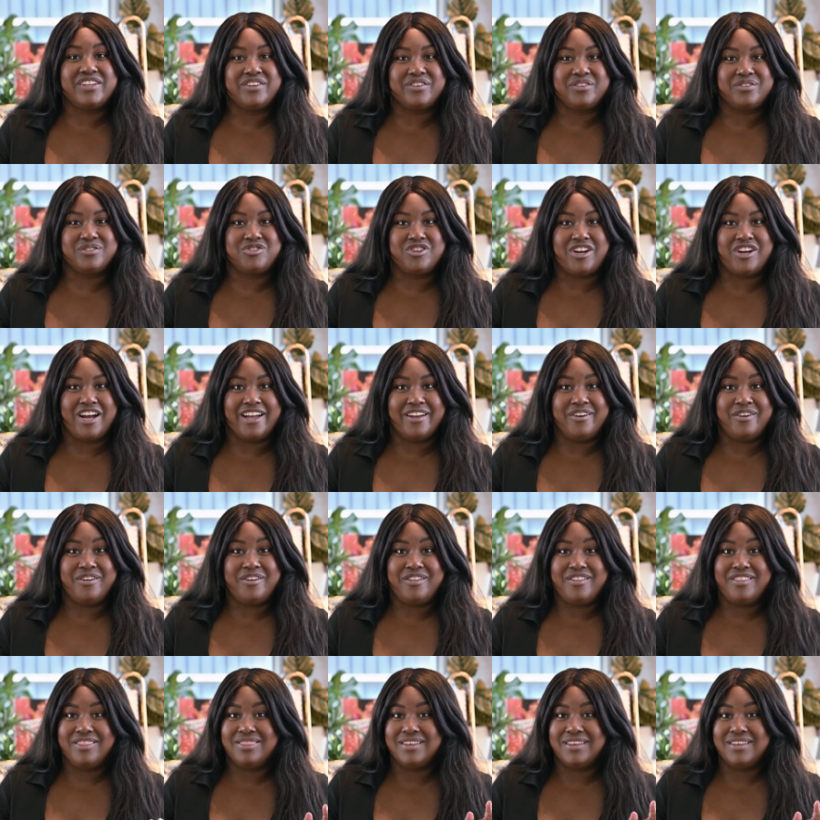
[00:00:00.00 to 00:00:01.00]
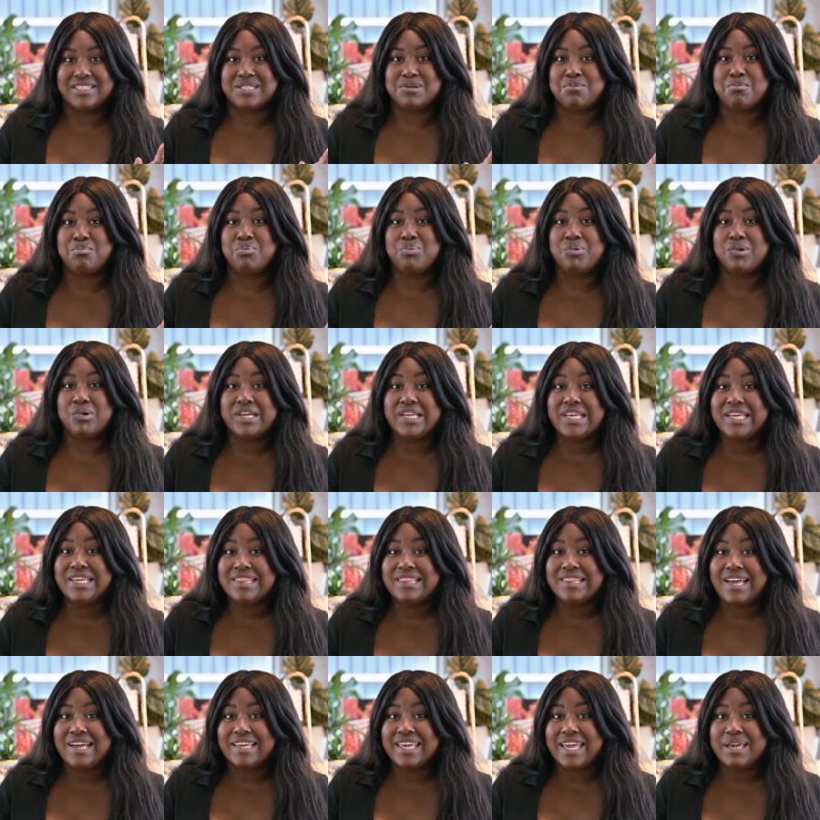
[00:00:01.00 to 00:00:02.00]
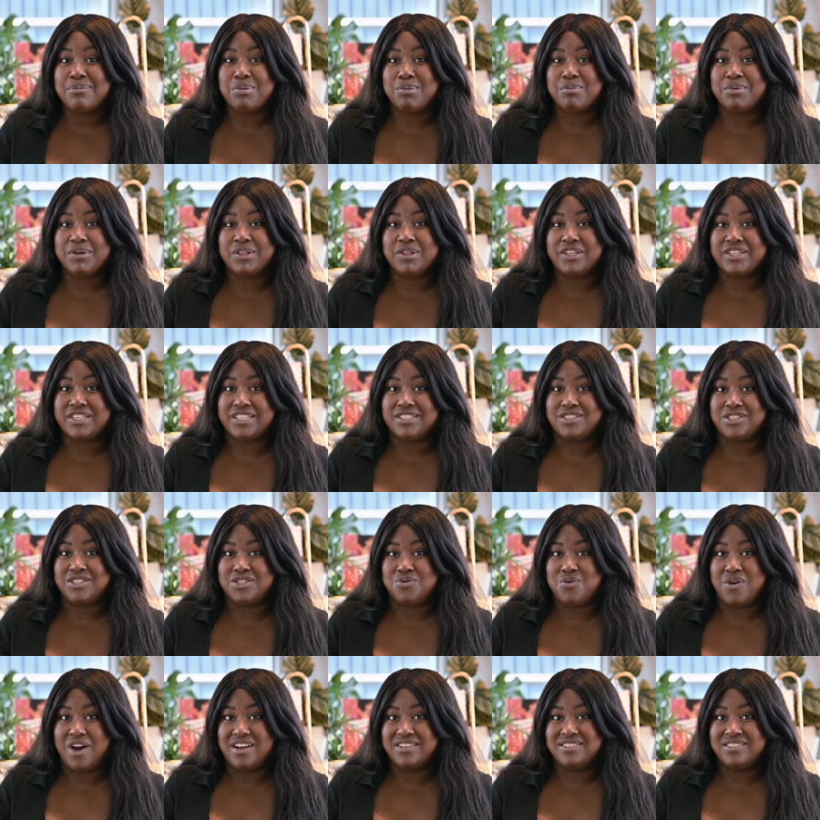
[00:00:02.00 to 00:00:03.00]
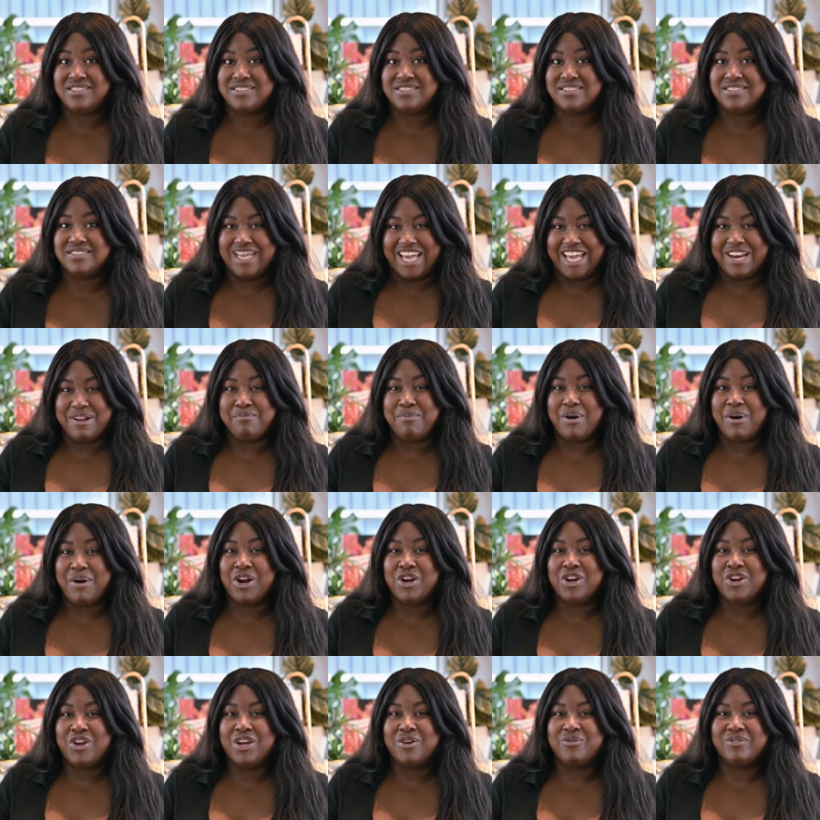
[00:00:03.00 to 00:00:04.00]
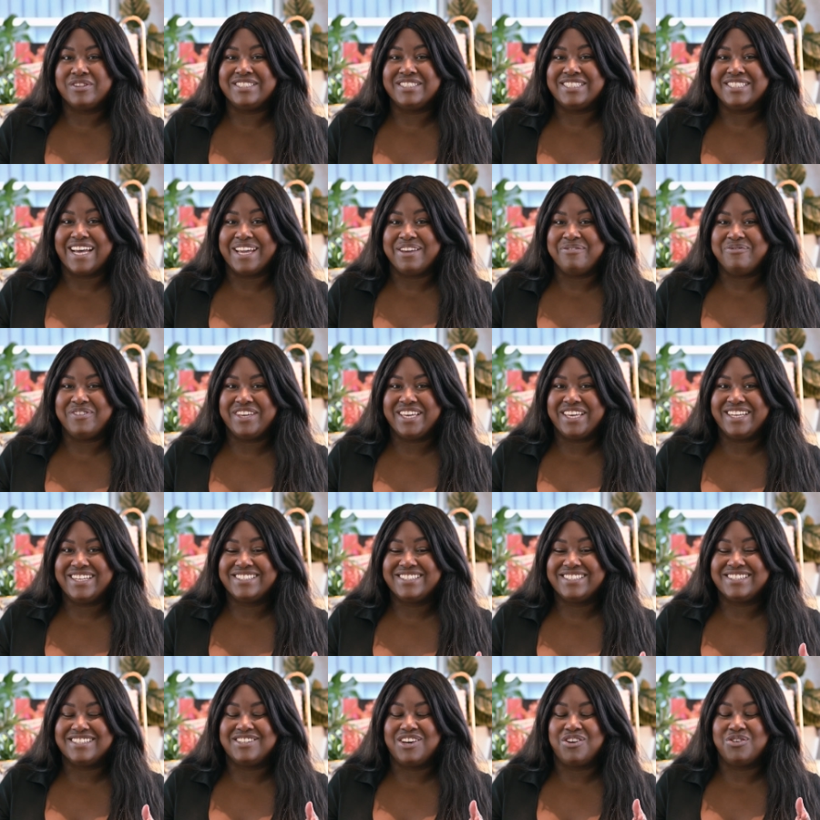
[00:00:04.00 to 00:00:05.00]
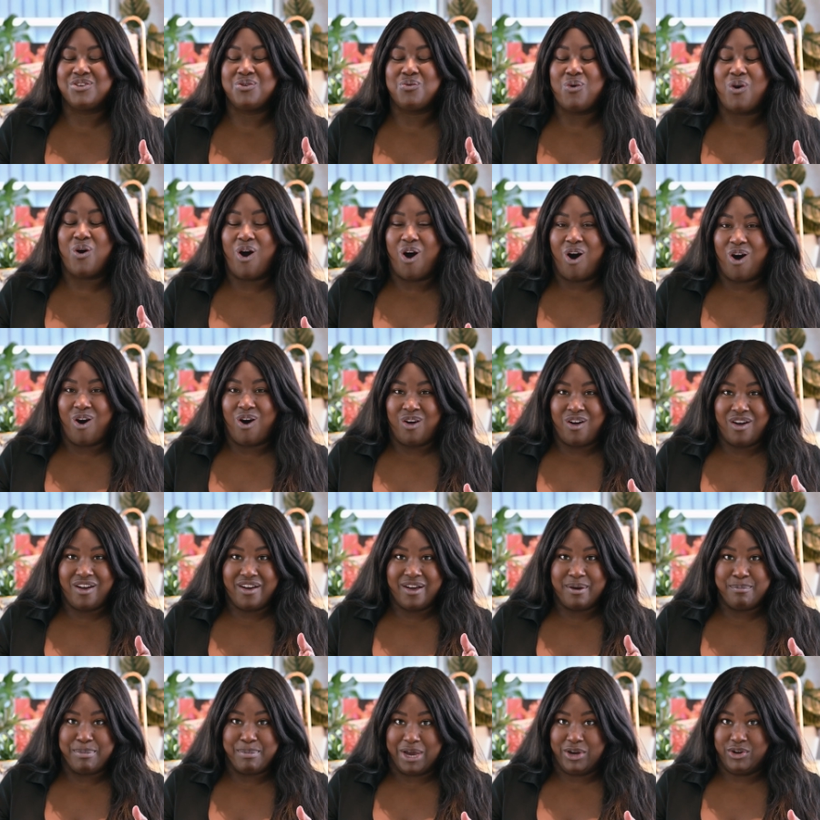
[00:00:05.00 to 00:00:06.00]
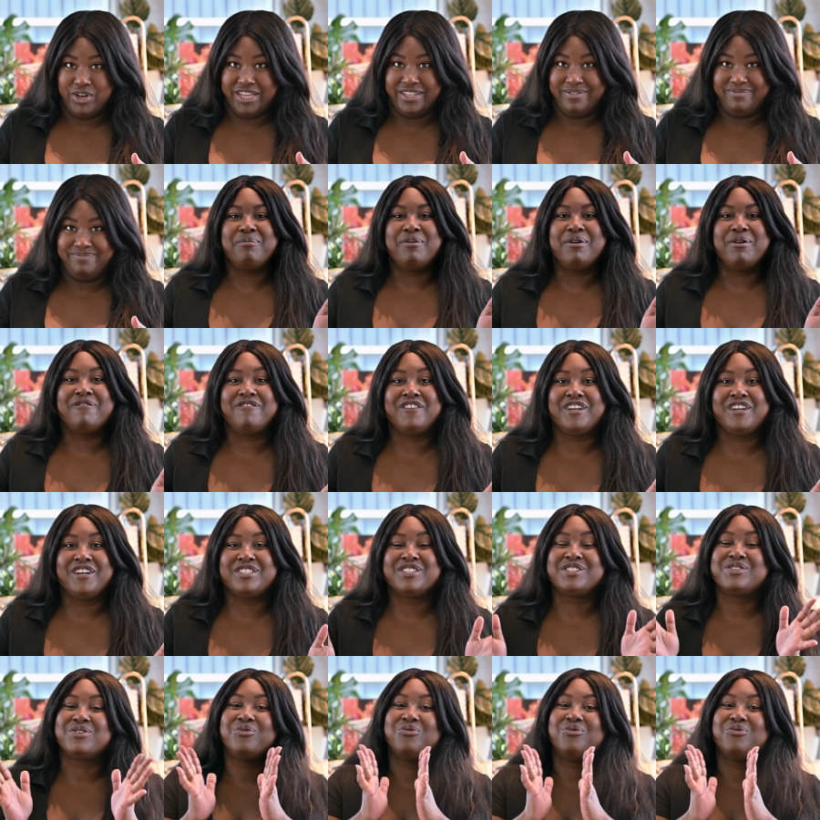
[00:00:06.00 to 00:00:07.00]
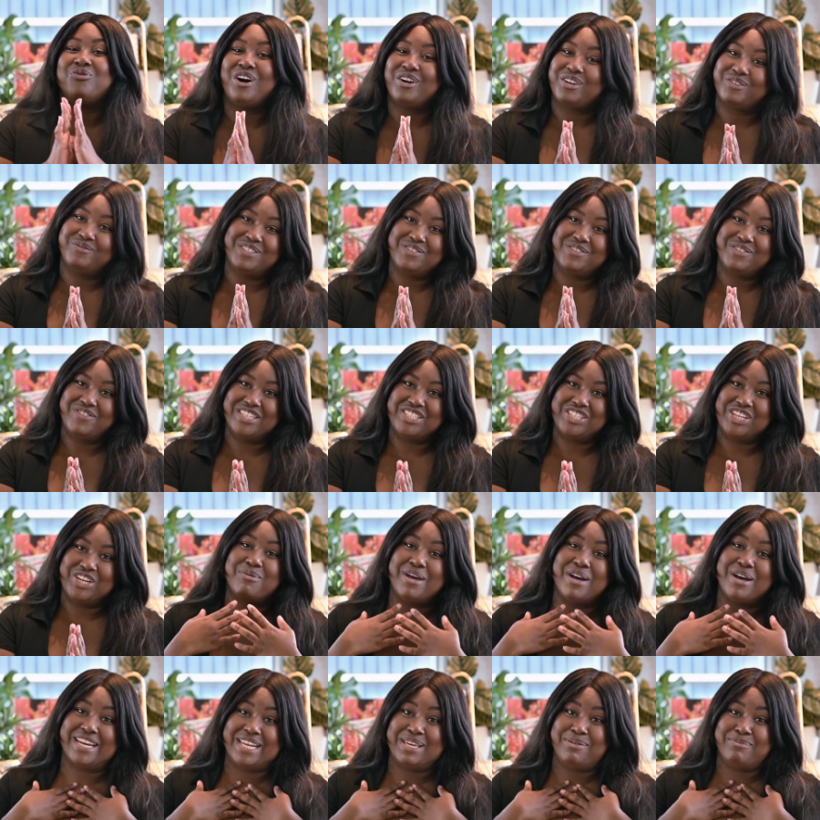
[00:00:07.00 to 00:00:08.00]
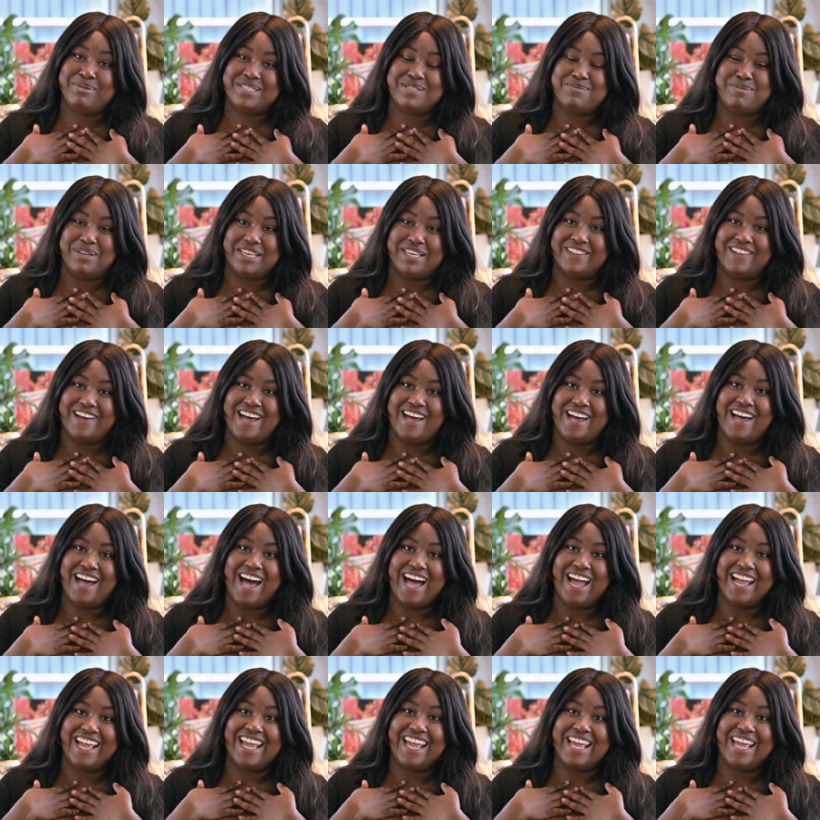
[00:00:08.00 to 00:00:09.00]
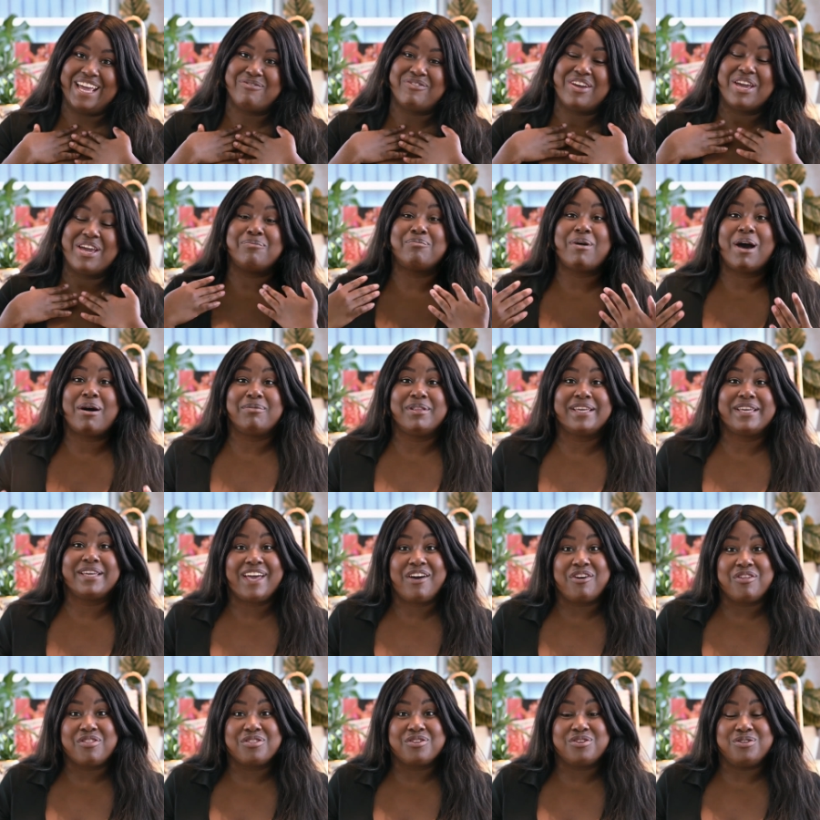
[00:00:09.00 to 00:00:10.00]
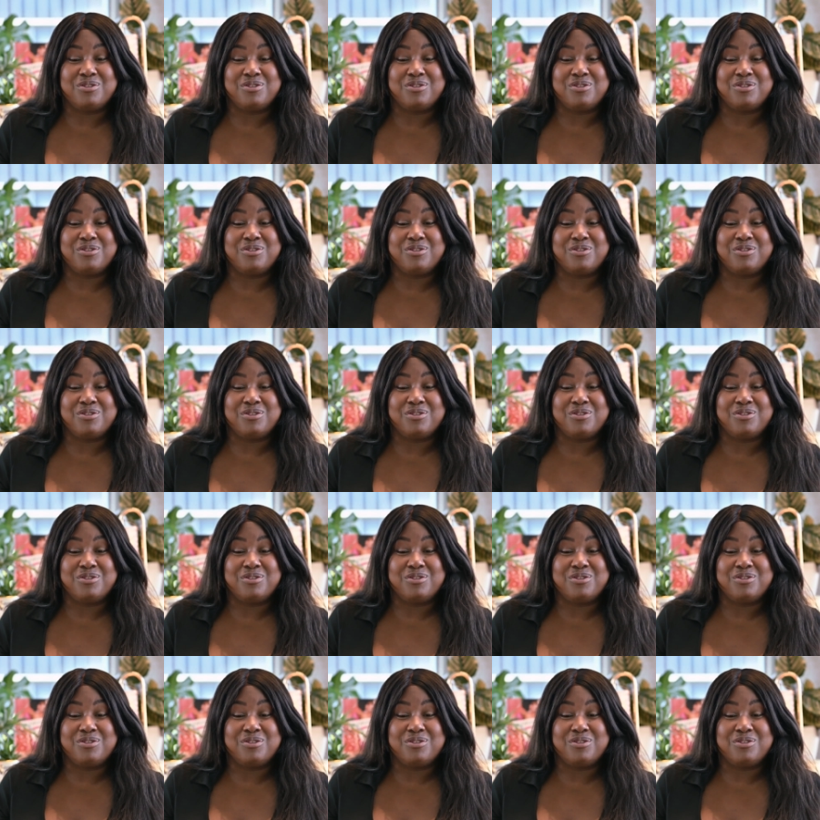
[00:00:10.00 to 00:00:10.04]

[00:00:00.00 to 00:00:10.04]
clinical trial that's bringing that capability to us and I'm partnering with Diamyd to tell you all about it. But first, welcome to my channel. My name is Mila. I am a public health